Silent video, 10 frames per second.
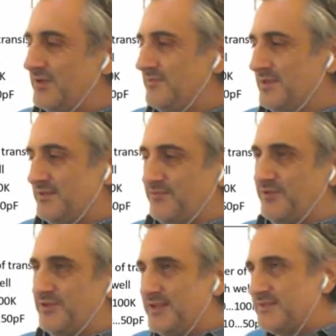Okay,
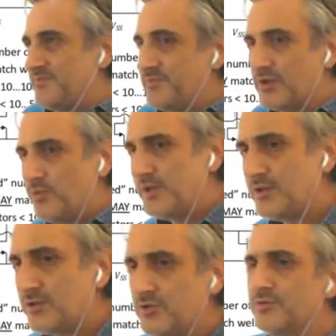but for that,
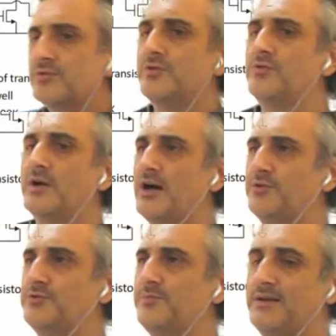we need to
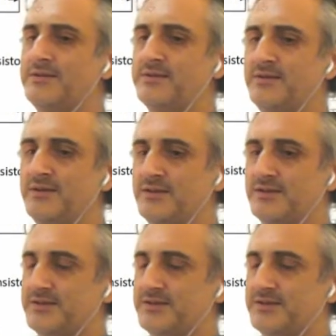know how to build